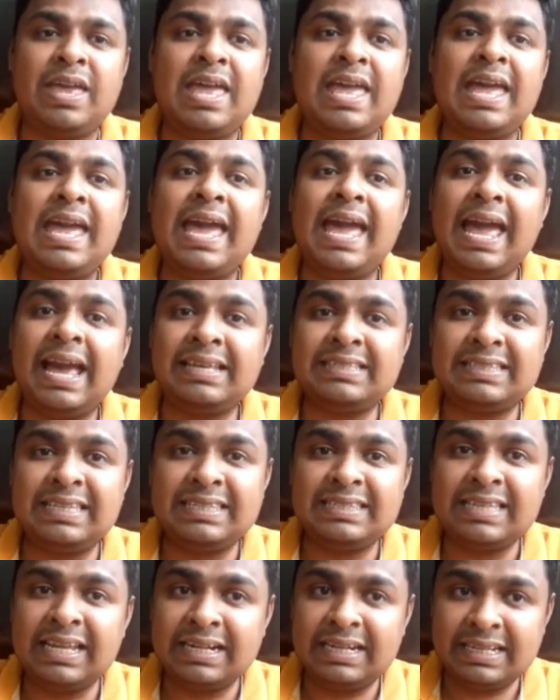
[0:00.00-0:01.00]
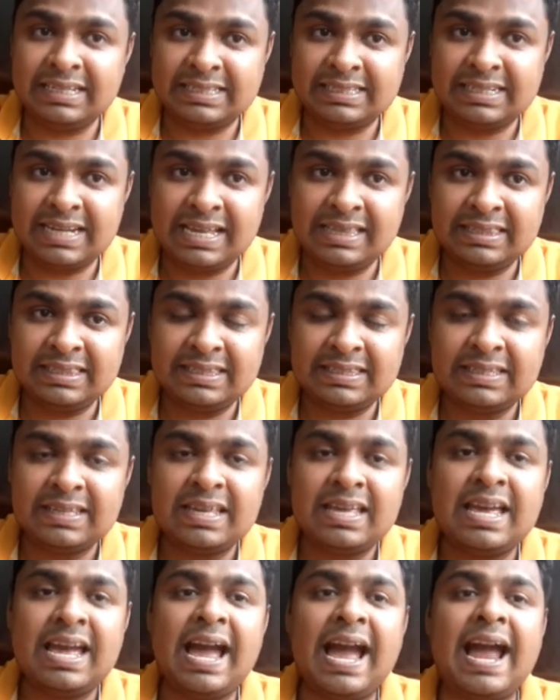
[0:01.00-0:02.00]
X is the distance
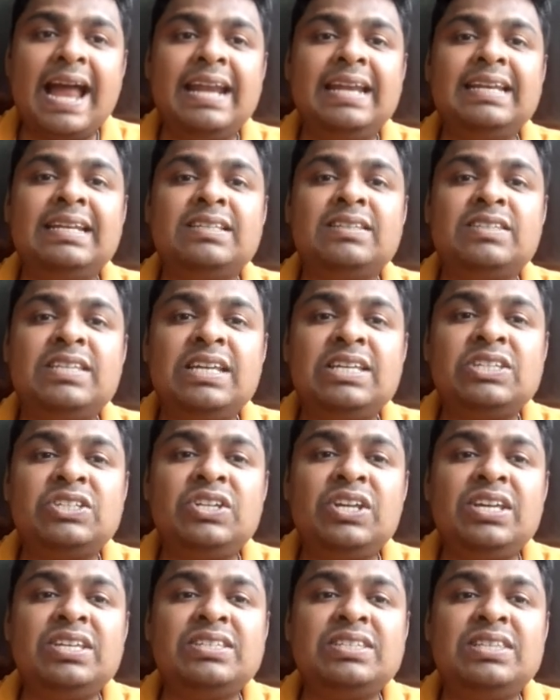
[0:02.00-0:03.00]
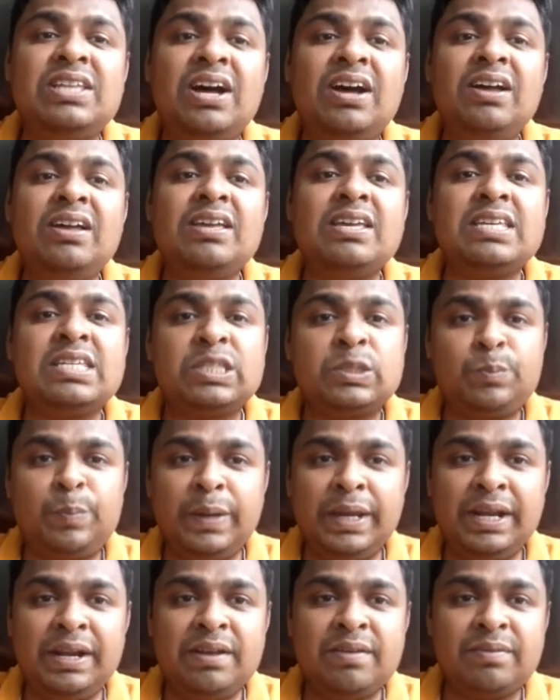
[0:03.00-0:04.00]
and 60 is the
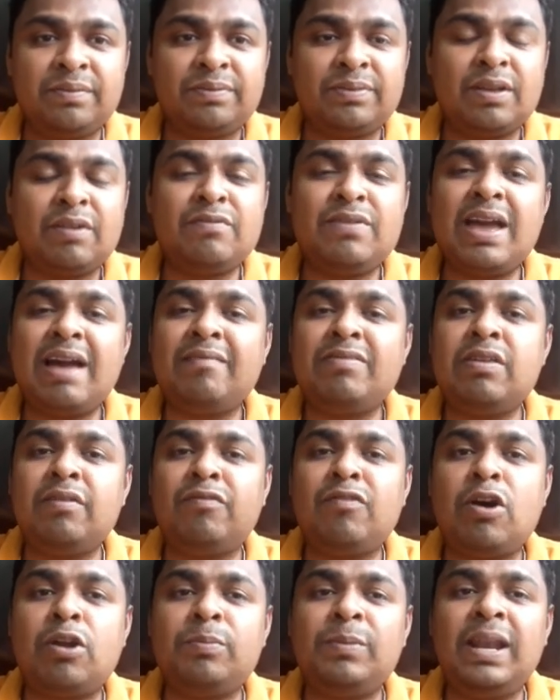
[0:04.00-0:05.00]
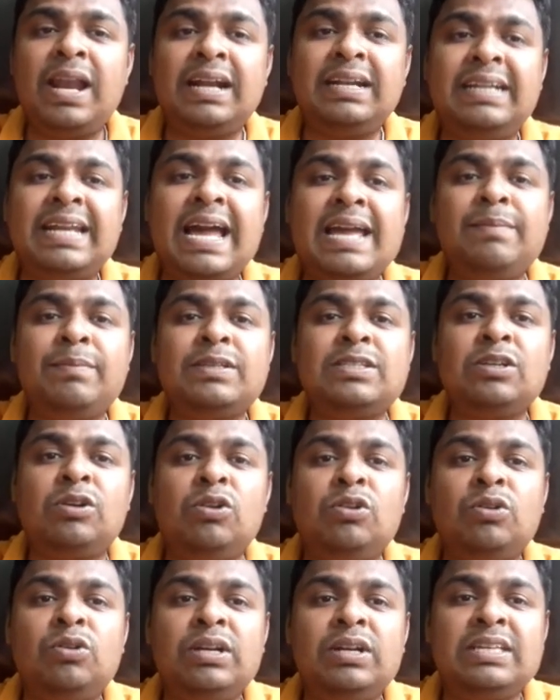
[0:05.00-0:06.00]
speed. Now we have the formula time is
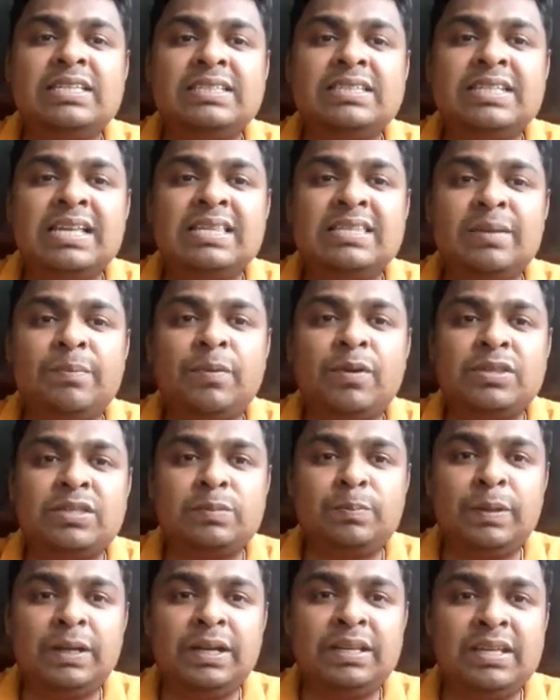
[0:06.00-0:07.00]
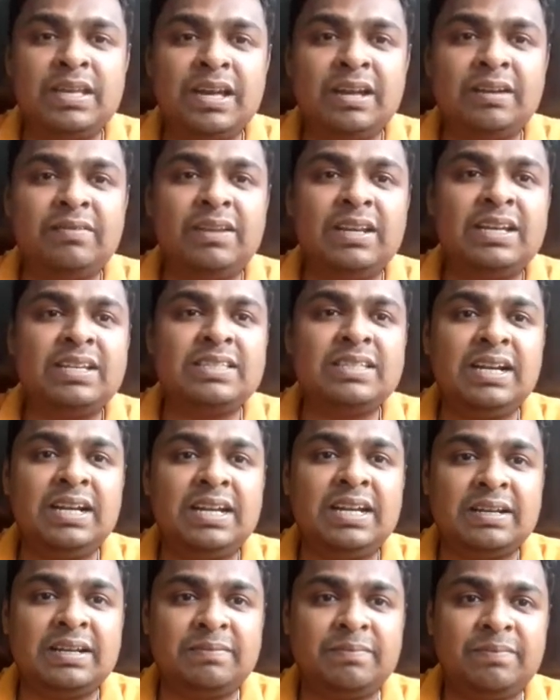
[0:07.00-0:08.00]
equal to distance upon speed. Here it is
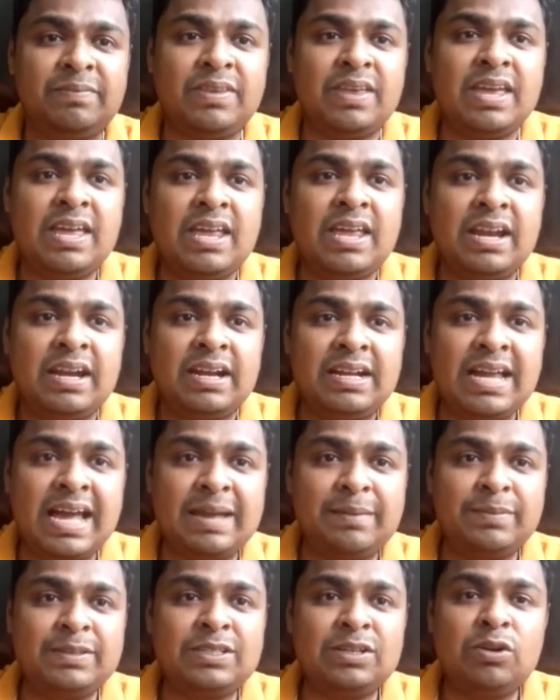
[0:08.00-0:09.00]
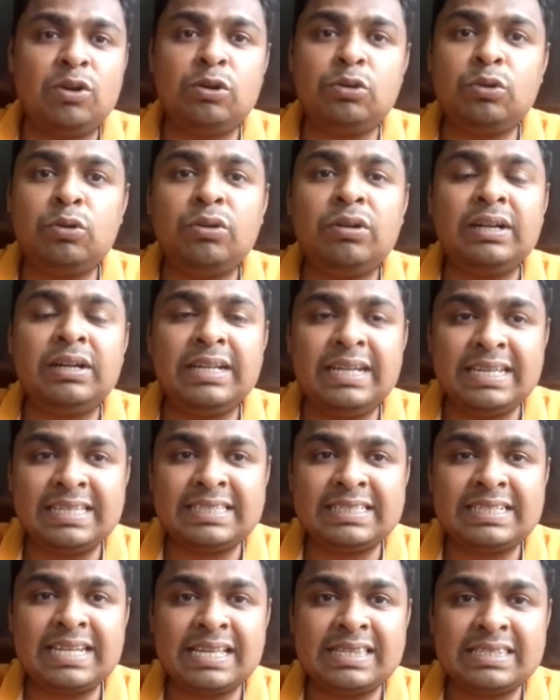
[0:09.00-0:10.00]
written time is equal to
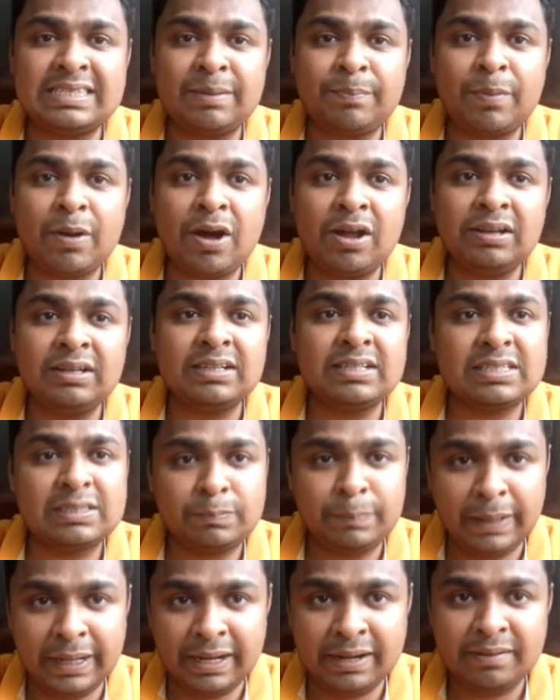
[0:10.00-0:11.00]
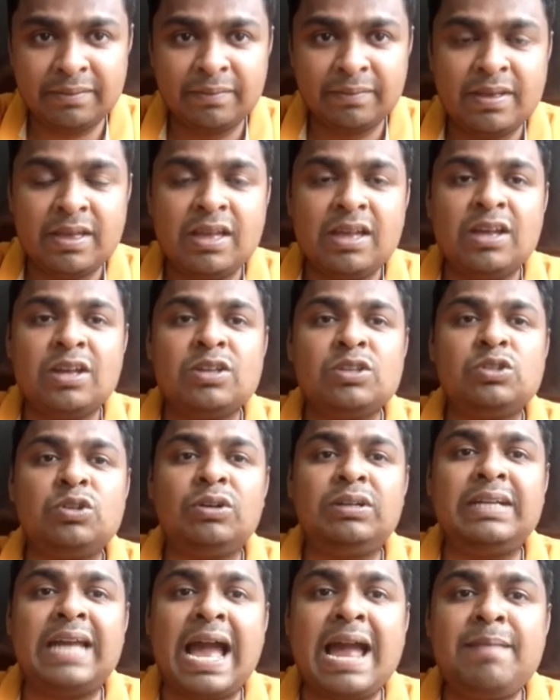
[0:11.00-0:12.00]
distance upon speed. So
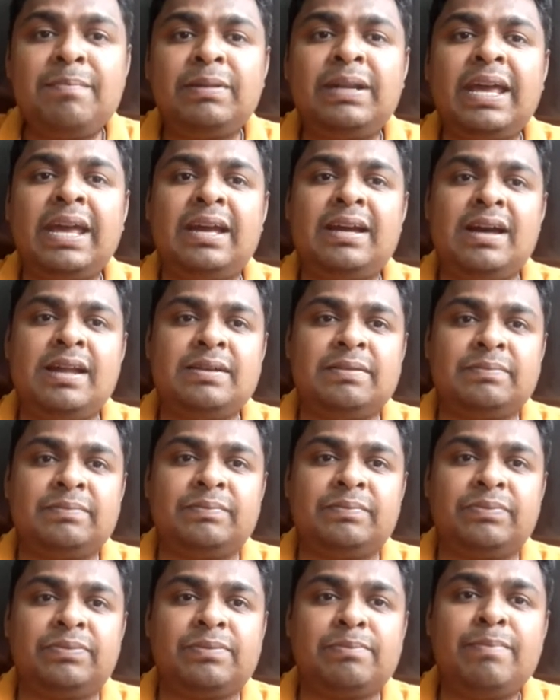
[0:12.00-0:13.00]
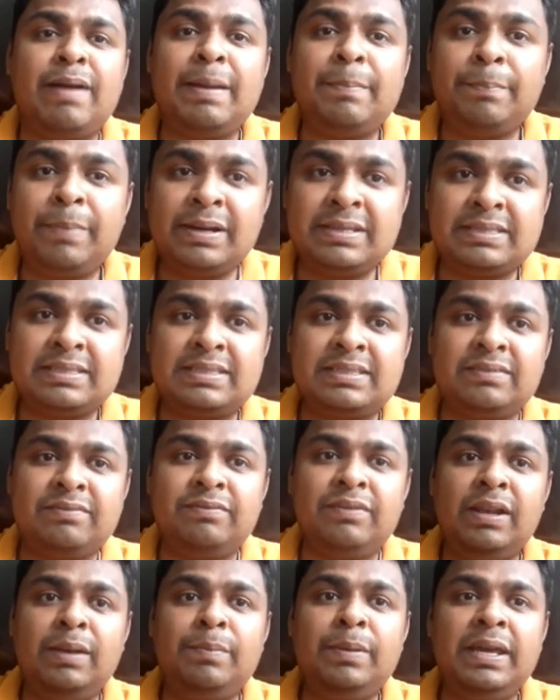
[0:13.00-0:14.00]
time taken by bus
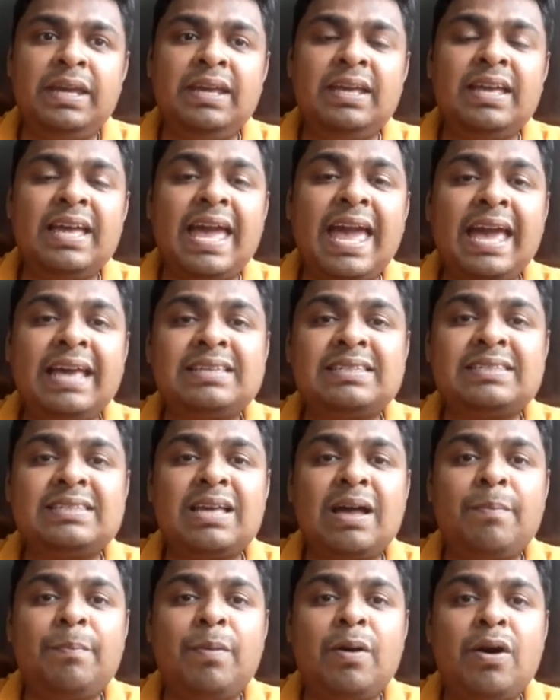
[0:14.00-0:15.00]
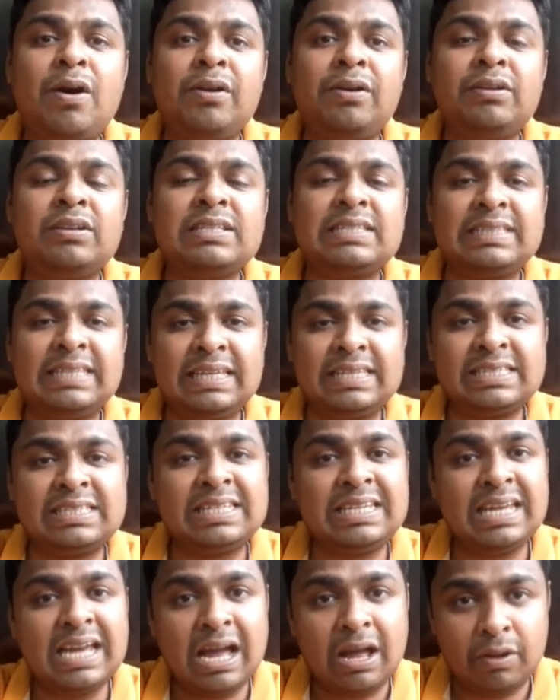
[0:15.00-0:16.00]
will be x upon
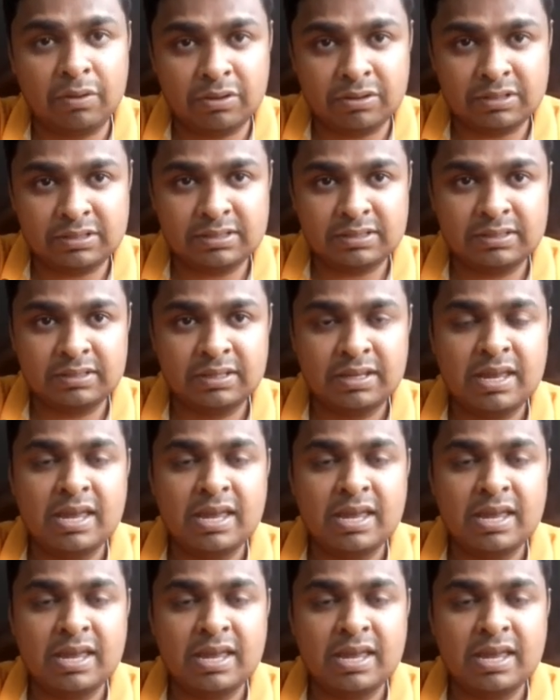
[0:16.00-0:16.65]
60 hours.